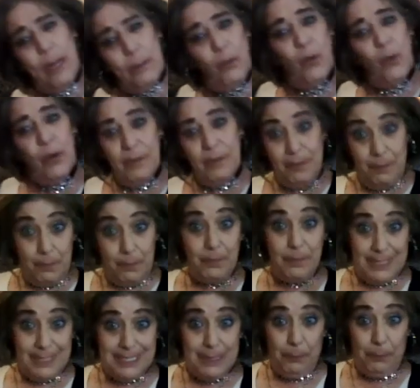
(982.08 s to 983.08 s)
more
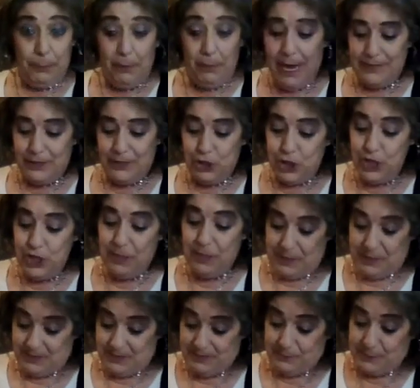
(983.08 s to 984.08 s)
supply that you need
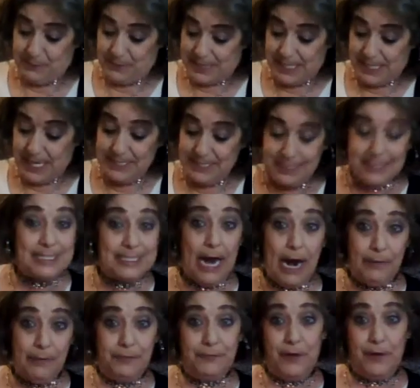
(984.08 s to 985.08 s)
besides a
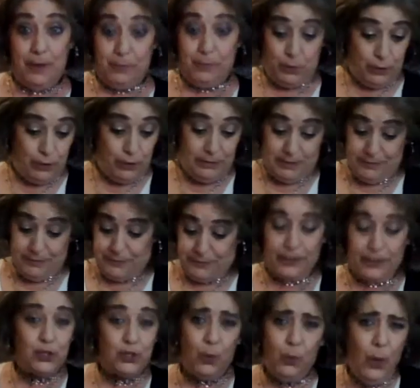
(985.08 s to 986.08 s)
styrofoam
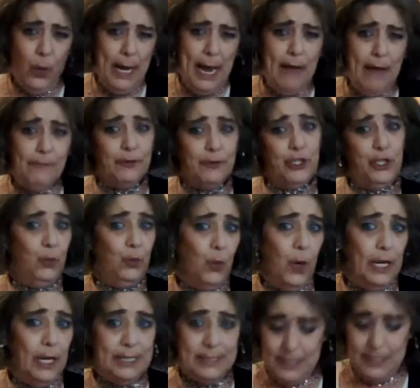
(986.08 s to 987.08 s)
crucifix or whatever you
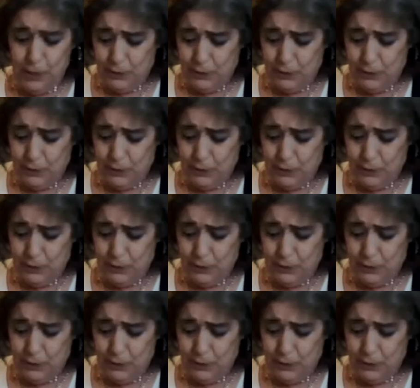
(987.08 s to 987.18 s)
want.